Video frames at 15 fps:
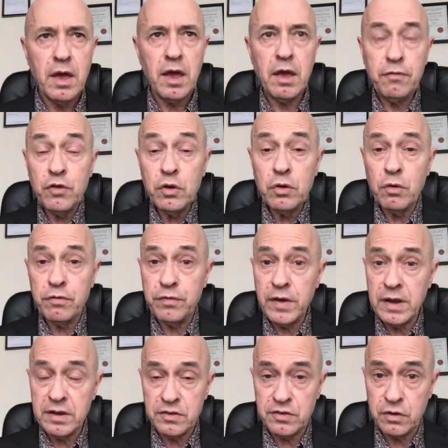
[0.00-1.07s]
If you're not
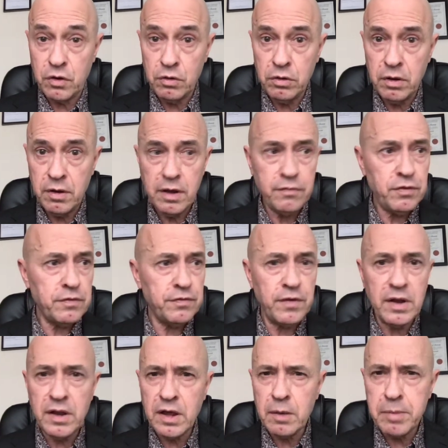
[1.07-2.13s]
feeling so good, if you're
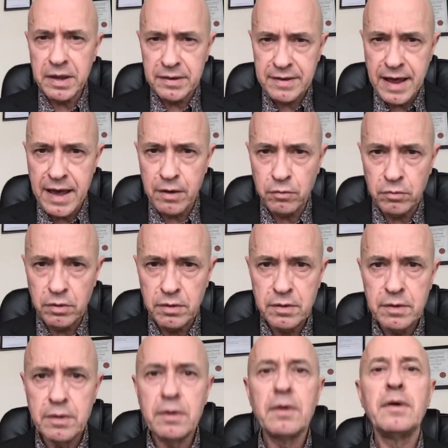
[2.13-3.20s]
feeling a bit down,
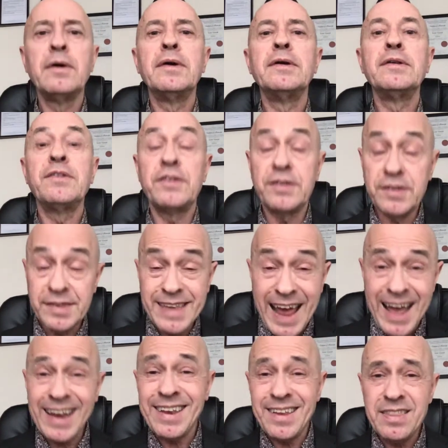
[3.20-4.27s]

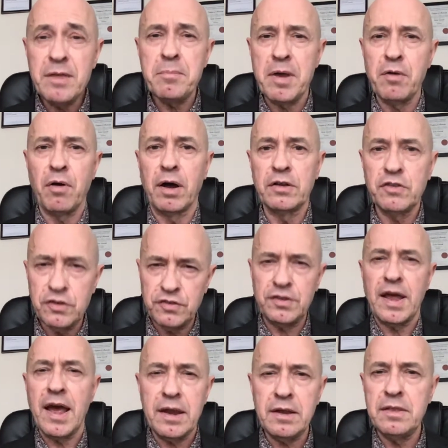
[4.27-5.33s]
stand in the mirror. Just
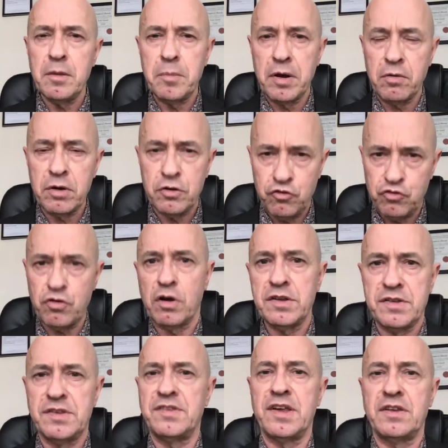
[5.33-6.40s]
stand in the mirror and try
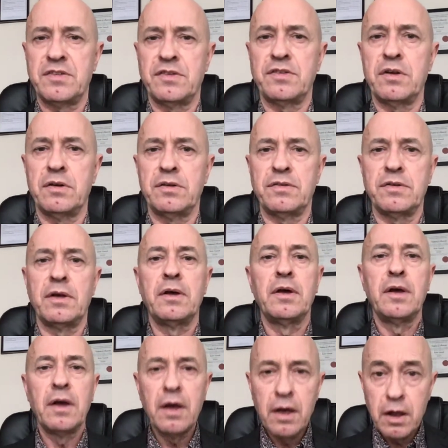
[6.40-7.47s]
this exercise.
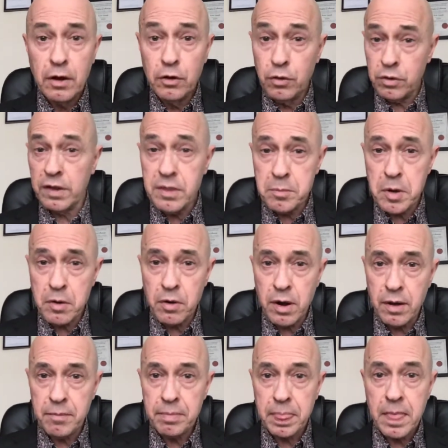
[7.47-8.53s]
Look in the mirror
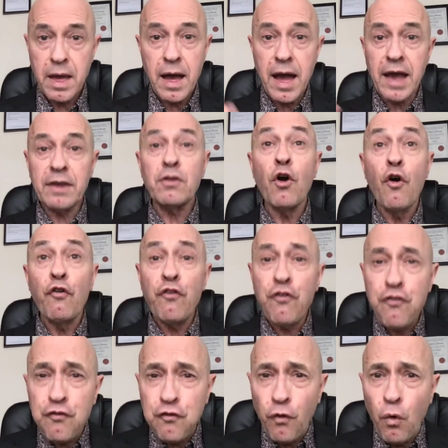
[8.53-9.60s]
and
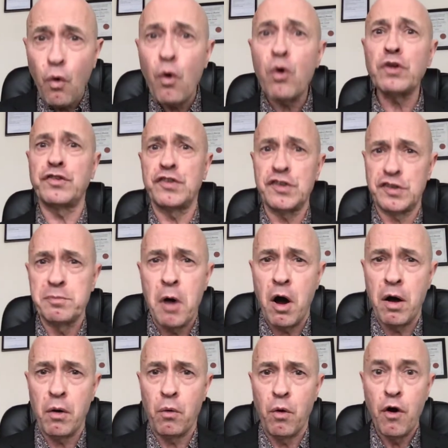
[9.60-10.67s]
force a
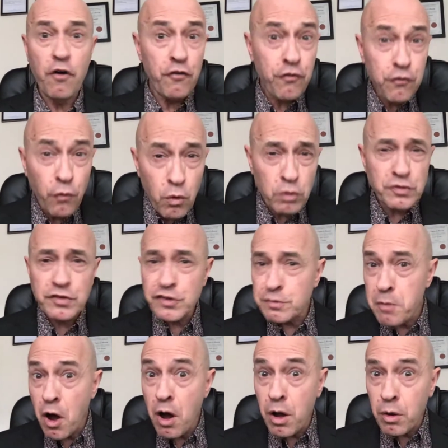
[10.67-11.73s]
smile. Force a
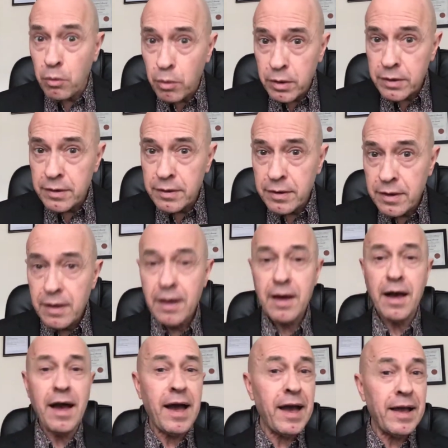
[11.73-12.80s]
smile
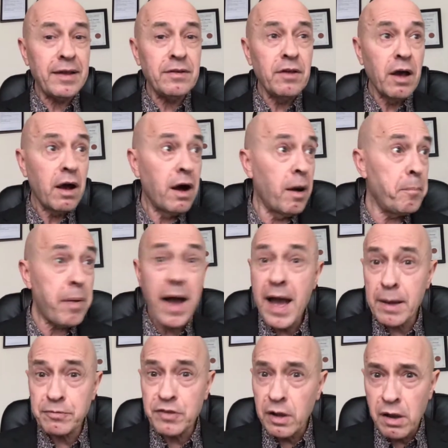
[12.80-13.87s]
and
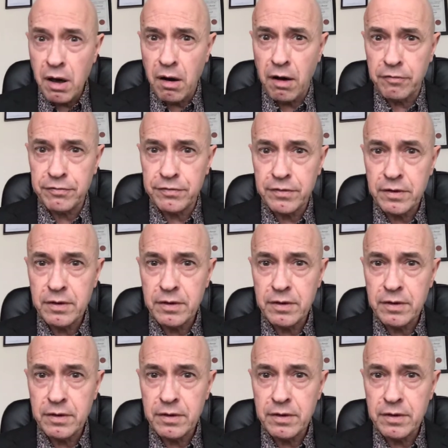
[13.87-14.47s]
perhaps a laugh.